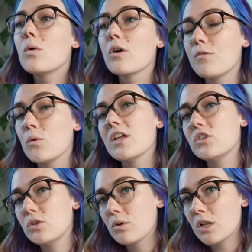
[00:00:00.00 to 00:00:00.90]
Or if you get
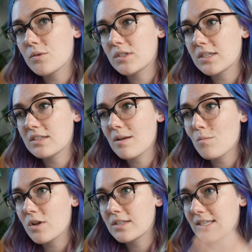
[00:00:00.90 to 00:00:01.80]
too close to
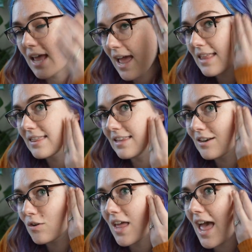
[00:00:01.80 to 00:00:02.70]
someone's head,
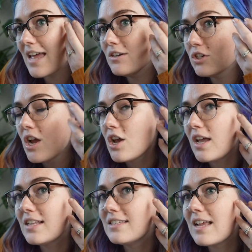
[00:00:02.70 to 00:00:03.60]
you know, the edge,
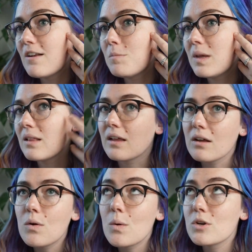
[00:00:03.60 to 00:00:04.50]
instead of being like,
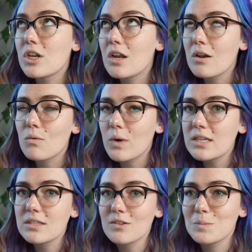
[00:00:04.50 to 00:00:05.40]
oh, I wish I didn't
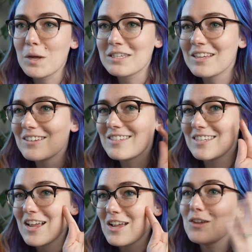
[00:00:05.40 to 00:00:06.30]
erase those
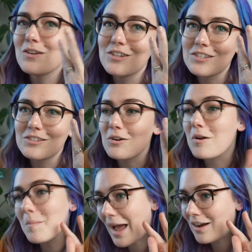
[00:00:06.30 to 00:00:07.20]
pixels, you can just turn
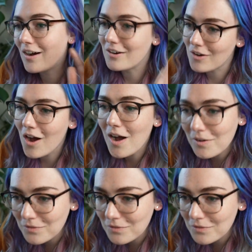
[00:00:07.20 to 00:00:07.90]
them back on or off.